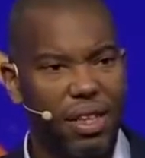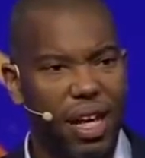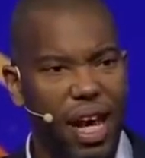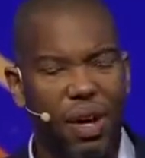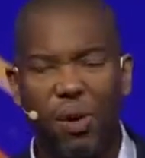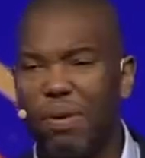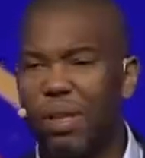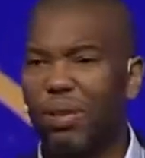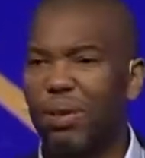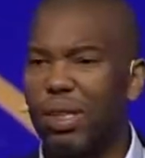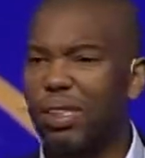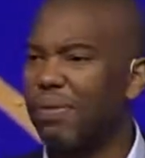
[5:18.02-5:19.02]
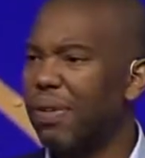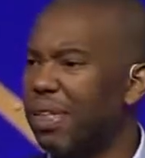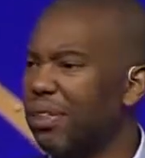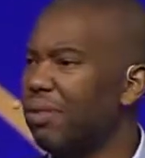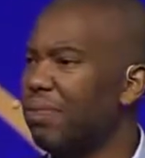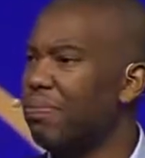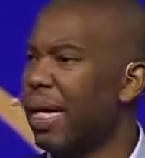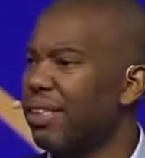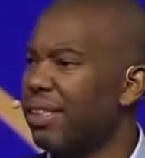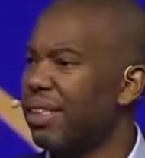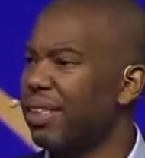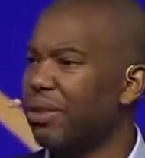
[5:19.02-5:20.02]
And over the course of history,
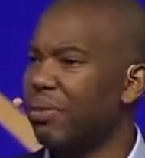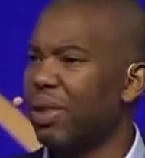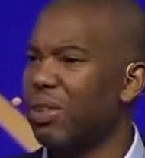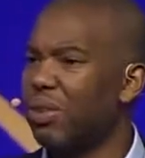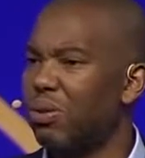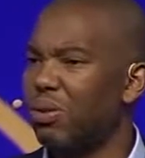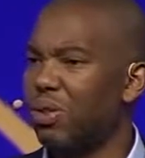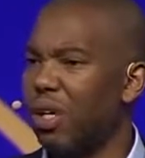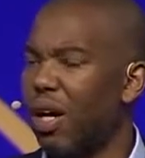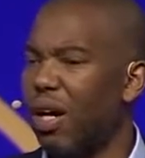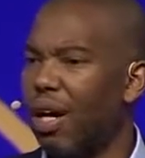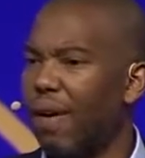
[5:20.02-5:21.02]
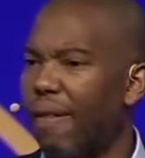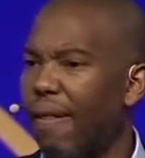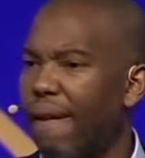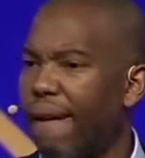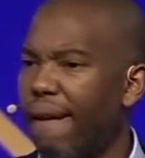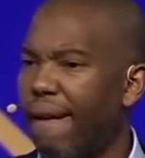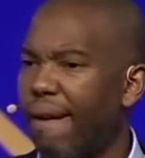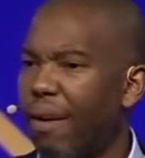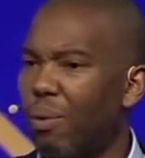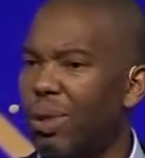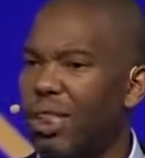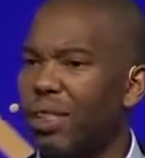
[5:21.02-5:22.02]
basically what you saw
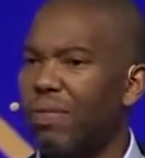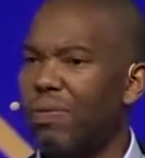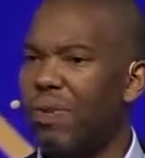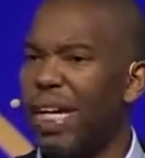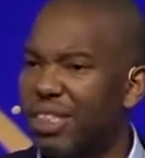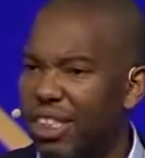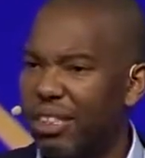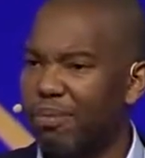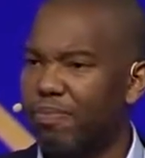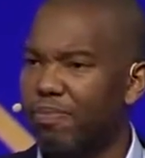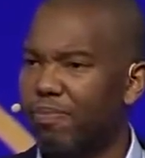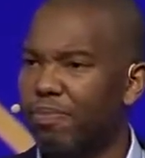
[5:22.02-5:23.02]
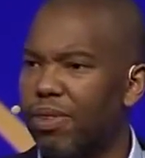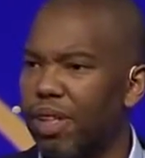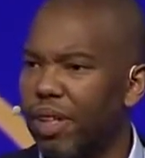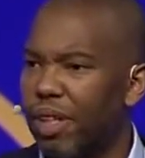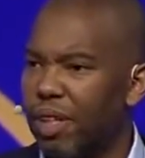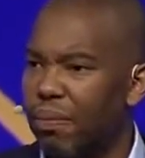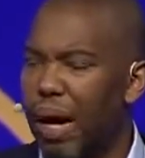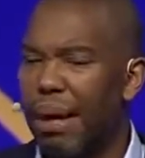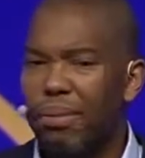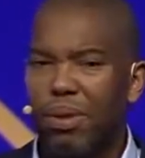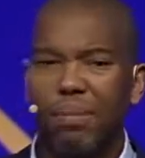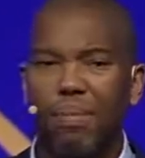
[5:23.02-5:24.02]
was a division. The
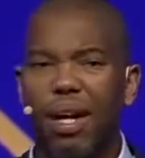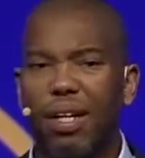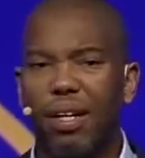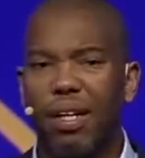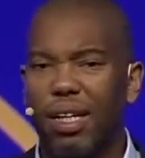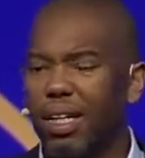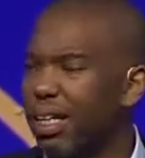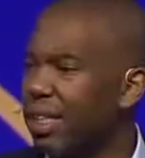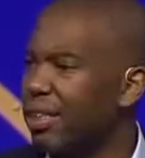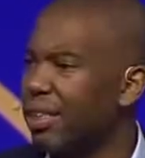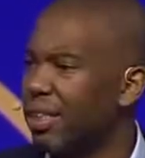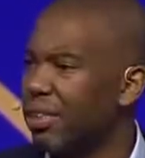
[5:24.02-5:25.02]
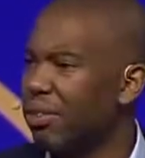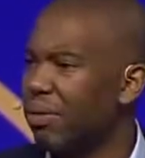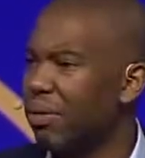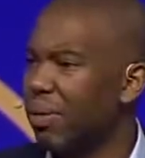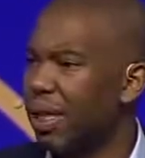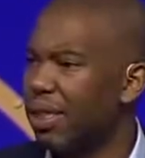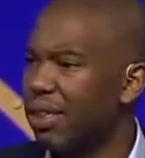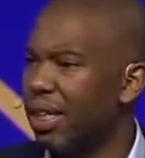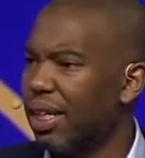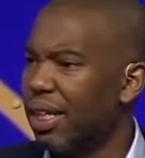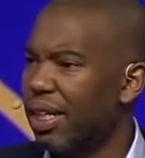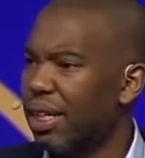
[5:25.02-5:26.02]
problem with America early in its history was
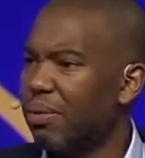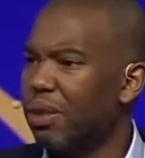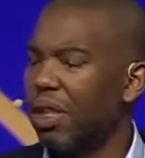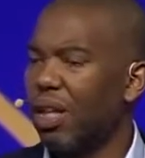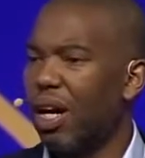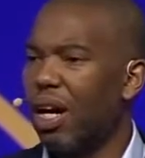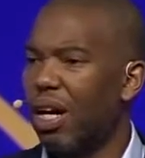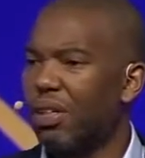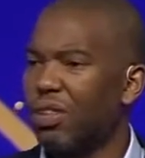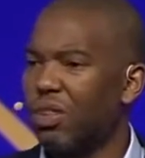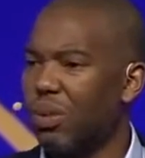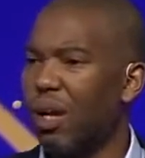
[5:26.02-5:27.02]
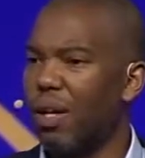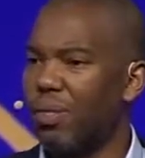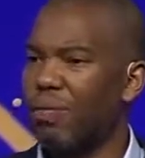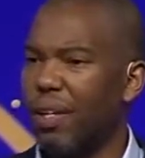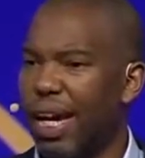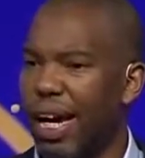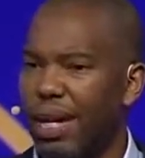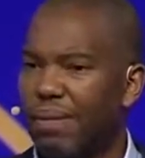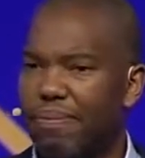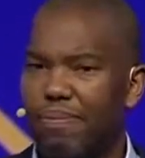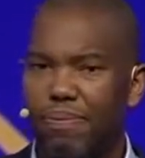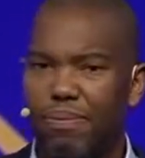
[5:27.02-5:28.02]
there was a large swath of land.
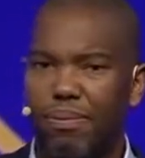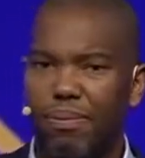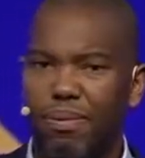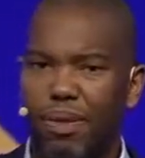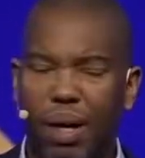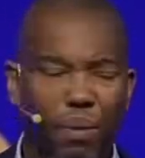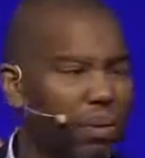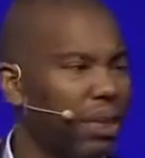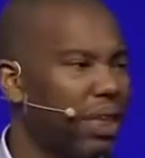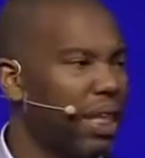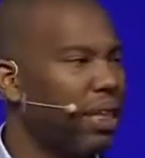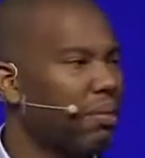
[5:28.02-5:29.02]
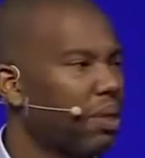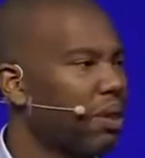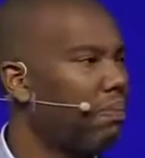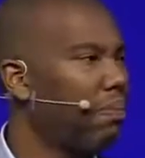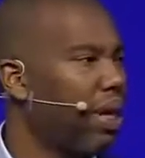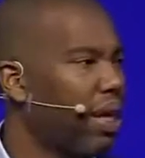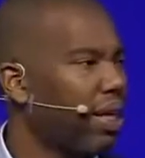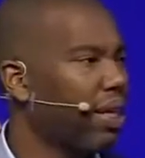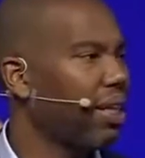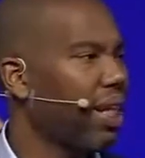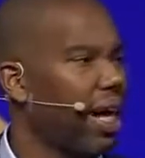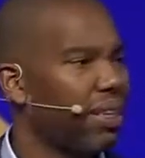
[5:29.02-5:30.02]
And what was needed was a bonded
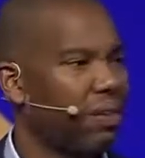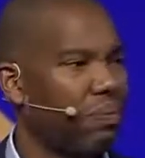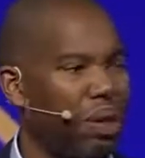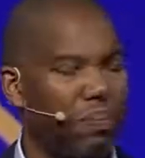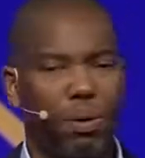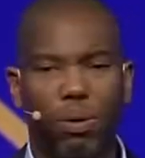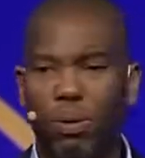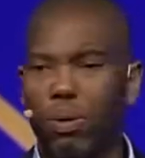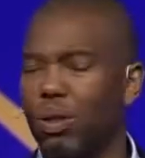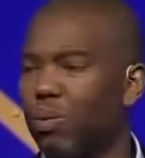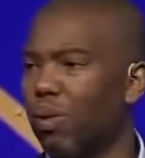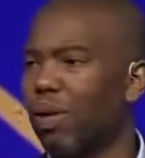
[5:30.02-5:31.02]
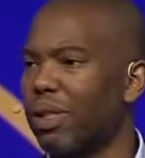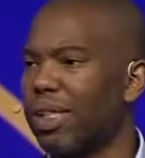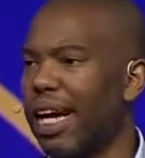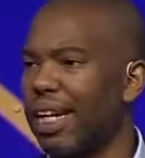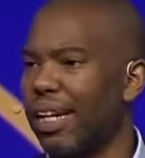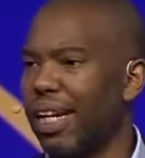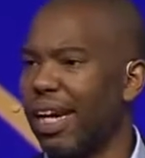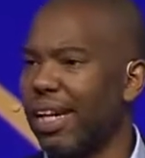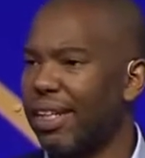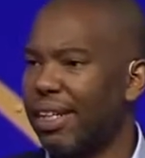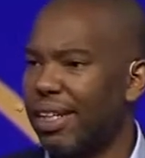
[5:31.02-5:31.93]
class of people who could work that land.